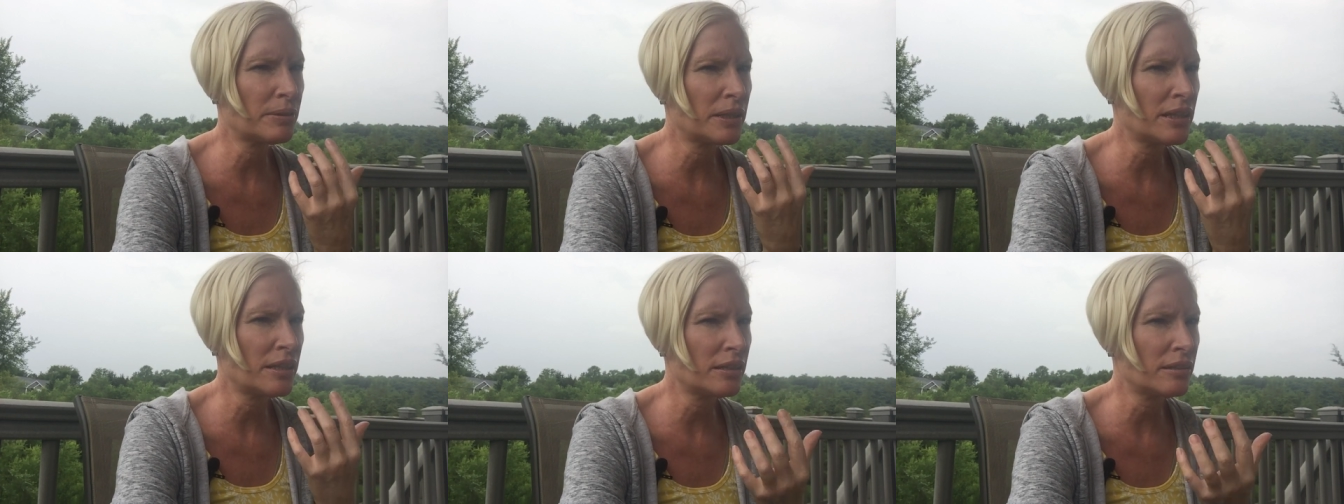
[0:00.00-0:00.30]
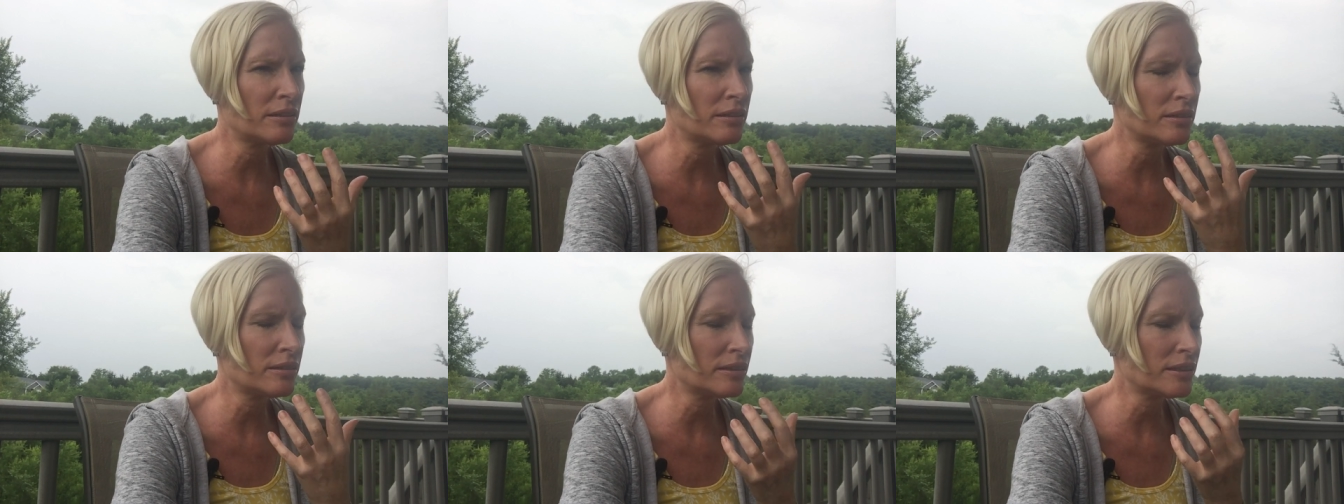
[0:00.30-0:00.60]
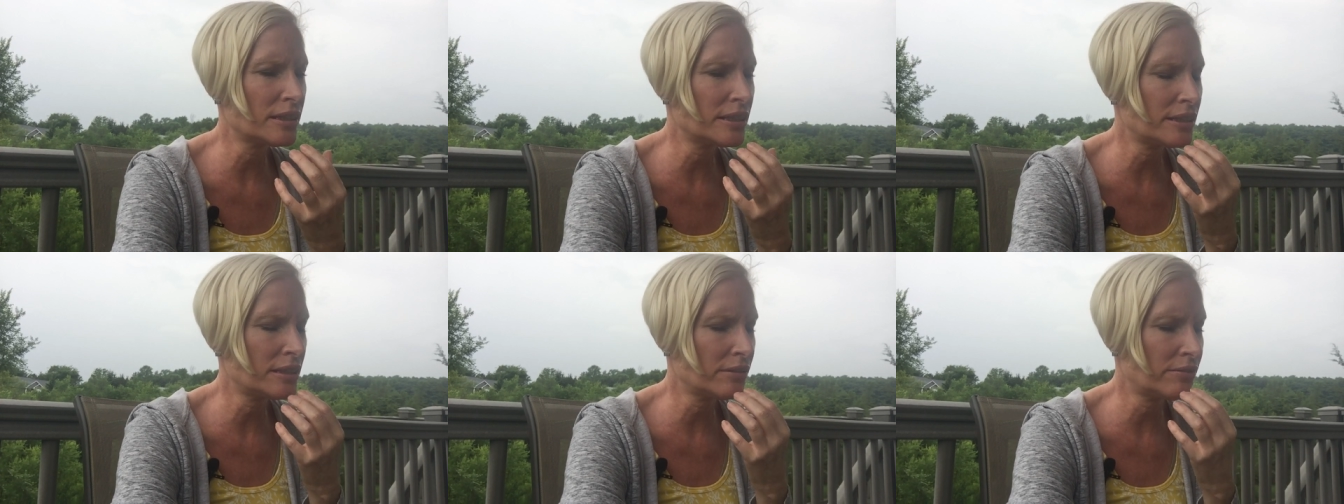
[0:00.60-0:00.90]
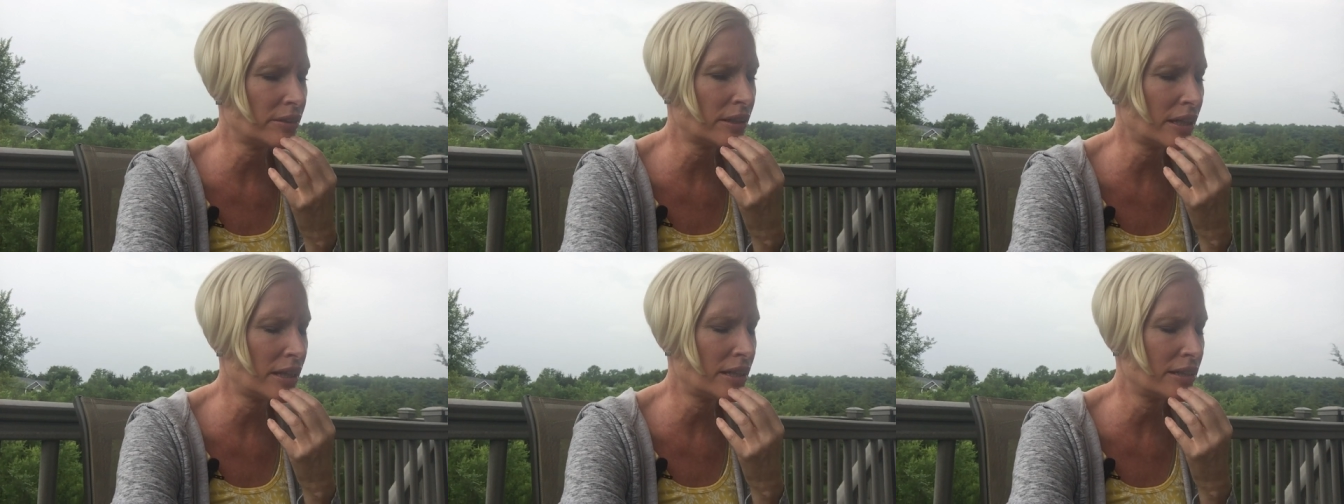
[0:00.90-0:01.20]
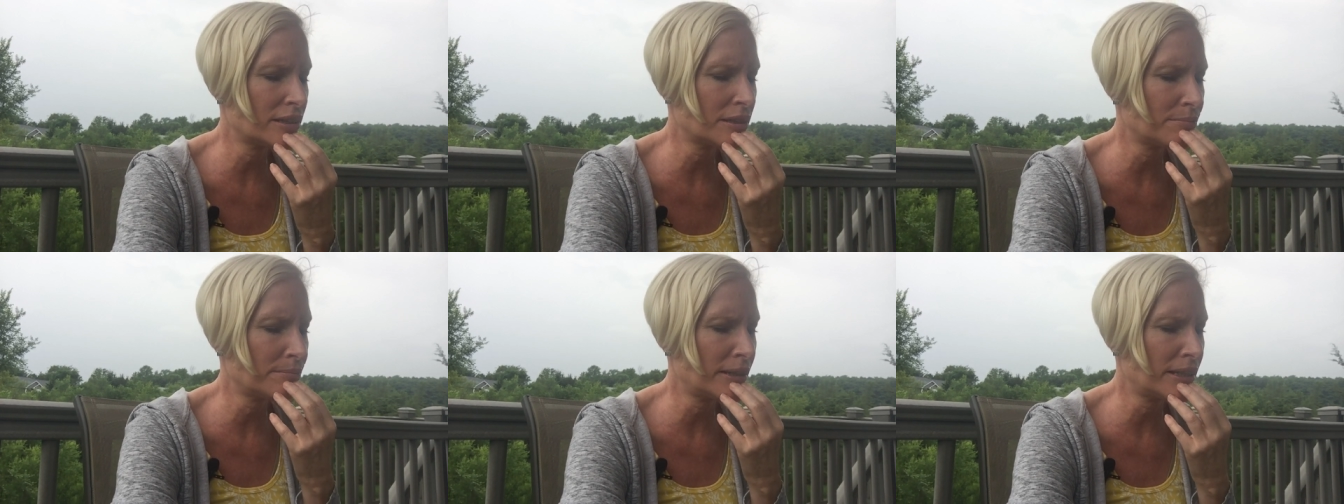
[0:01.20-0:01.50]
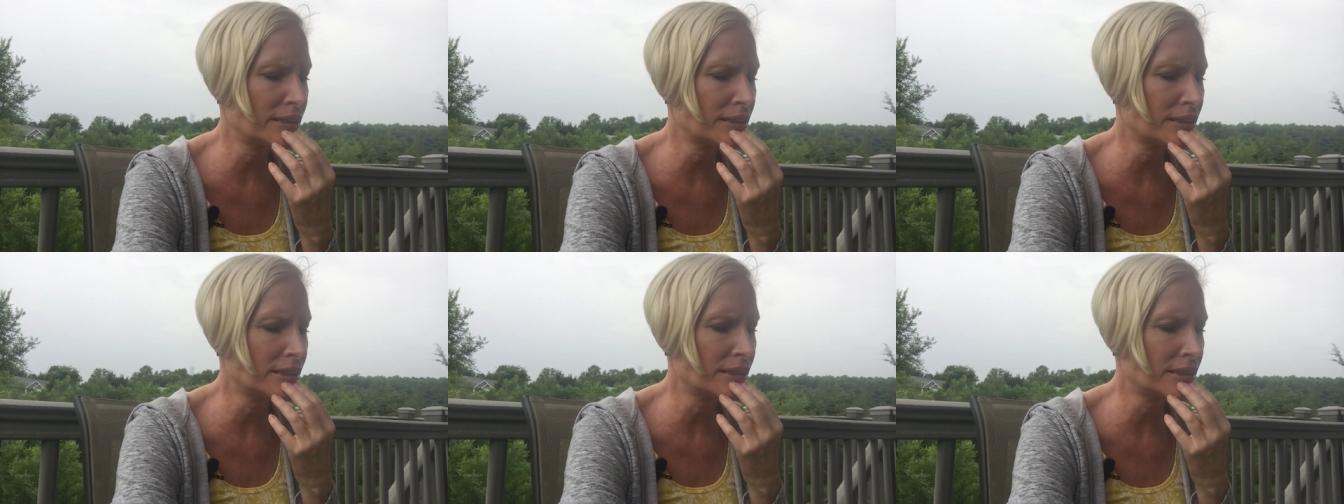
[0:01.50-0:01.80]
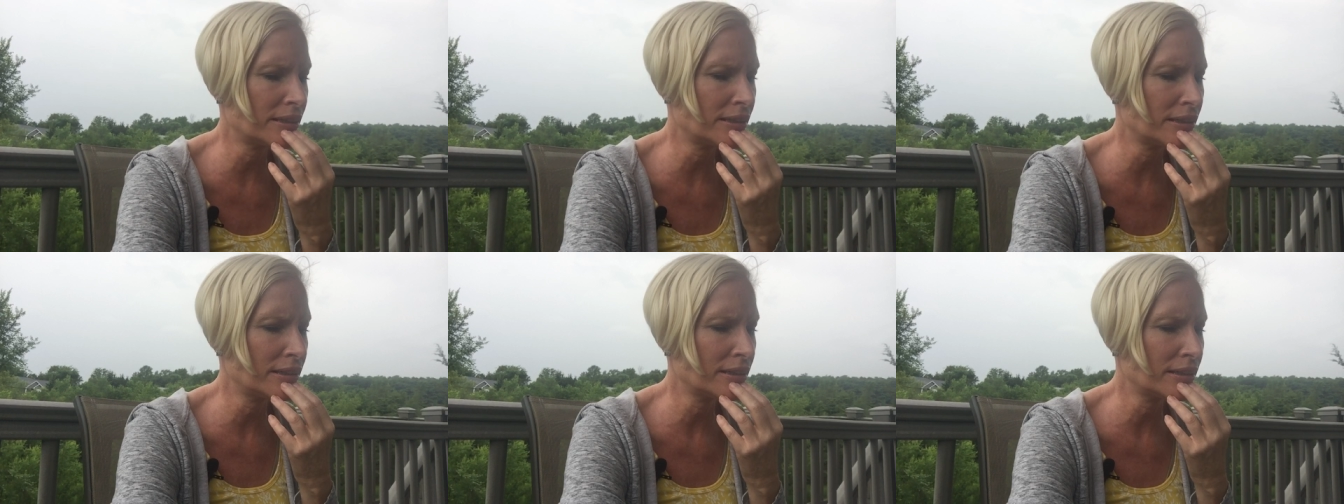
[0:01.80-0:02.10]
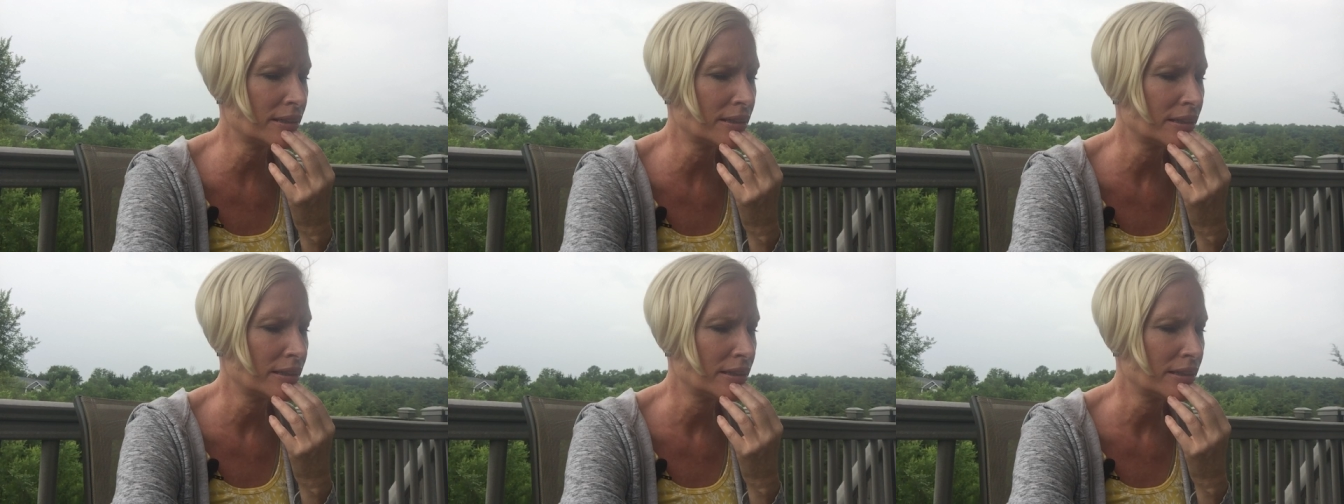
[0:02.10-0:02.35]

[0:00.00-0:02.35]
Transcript: pills these different kinds of medicines